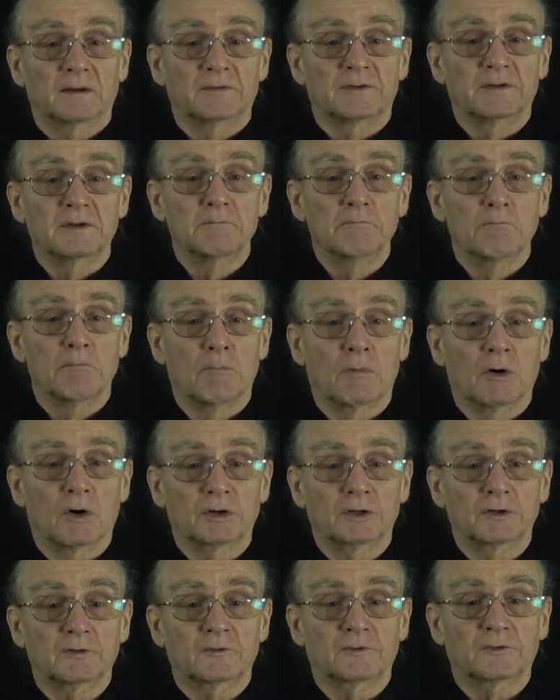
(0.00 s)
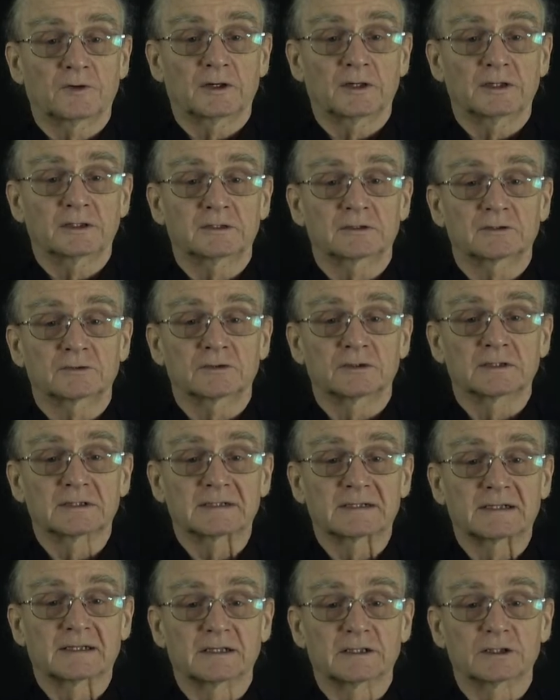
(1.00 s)
the modified
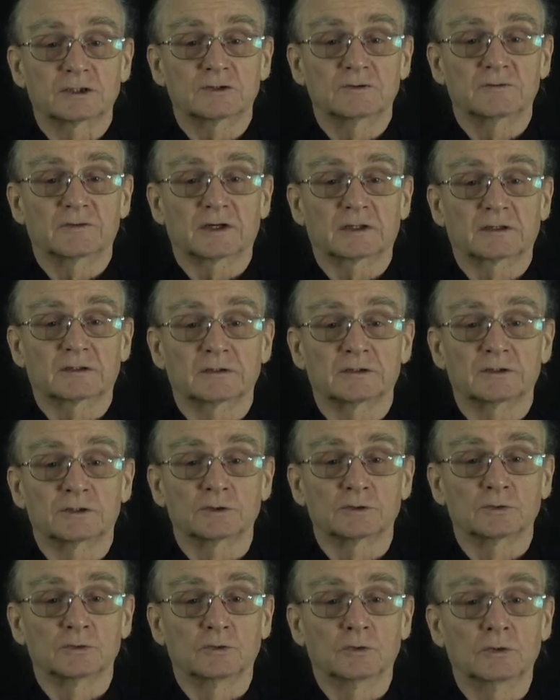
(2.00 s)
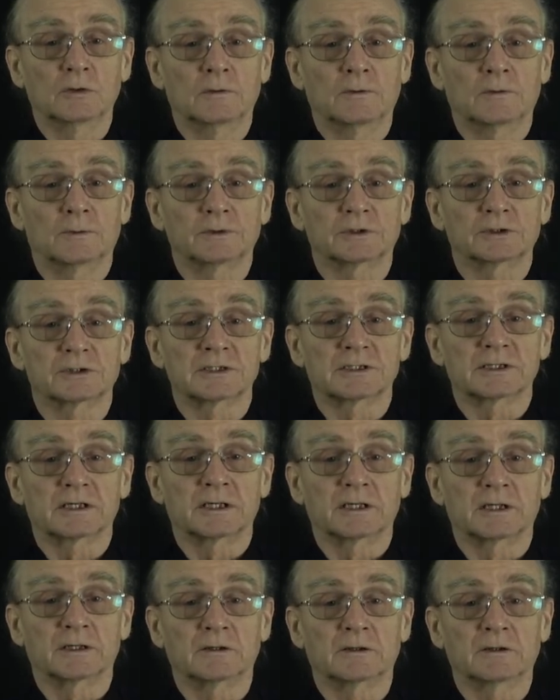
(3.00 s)
translation vector u, which is
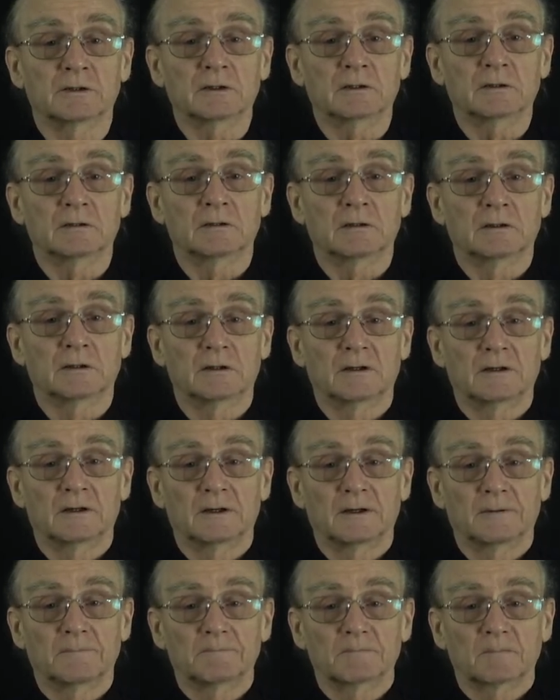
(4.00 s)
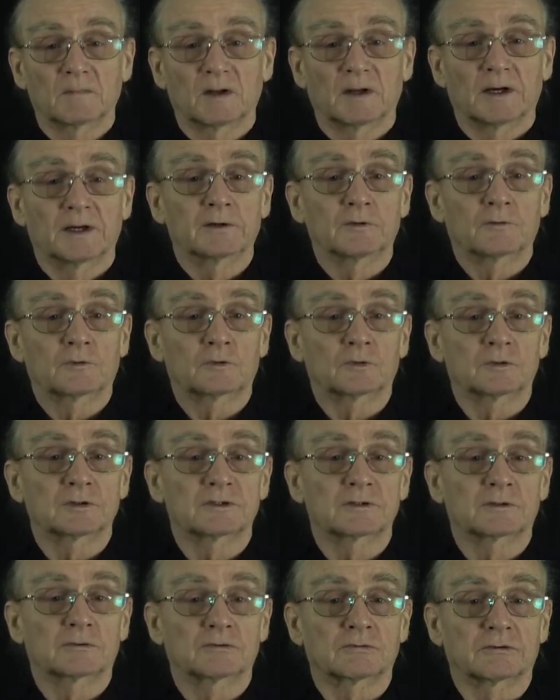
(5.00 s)
here, and of
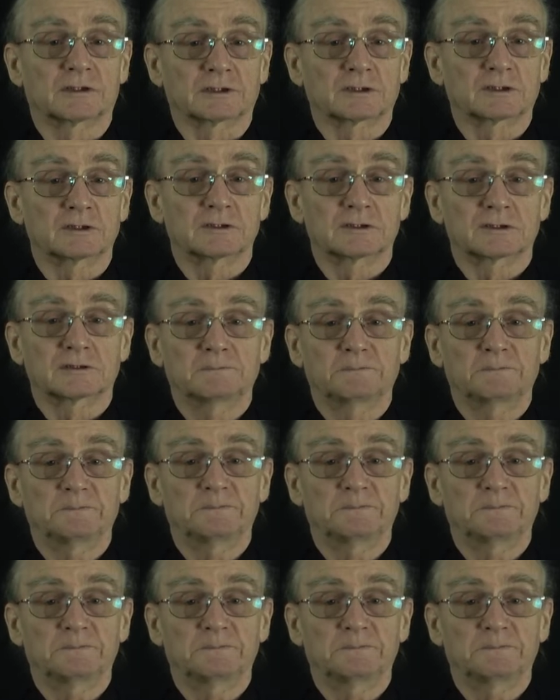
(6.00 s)
course the corrections.